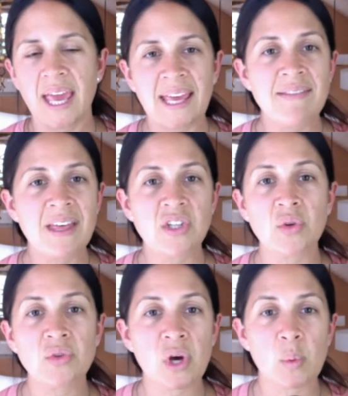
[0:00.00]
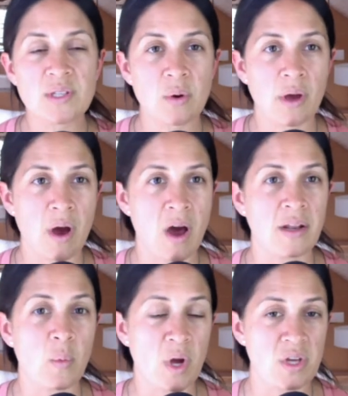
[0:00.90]
And then you'll know what's going
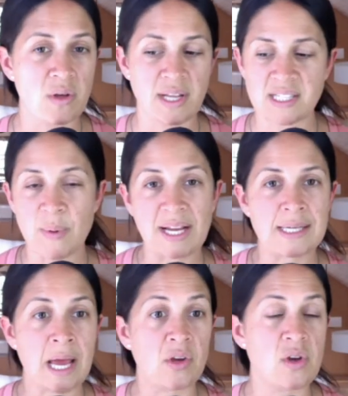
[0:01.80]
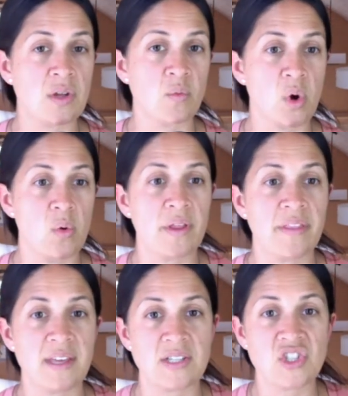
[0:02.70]
on and what you can expect and how you can roll
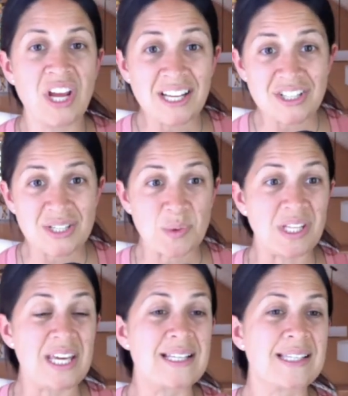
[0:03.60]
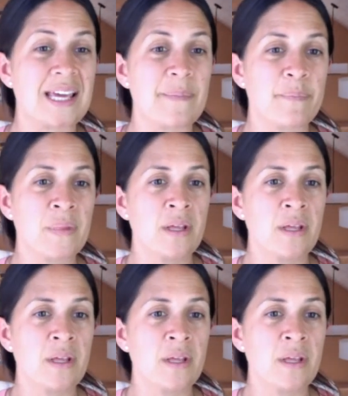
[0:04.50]
with these changes with EC.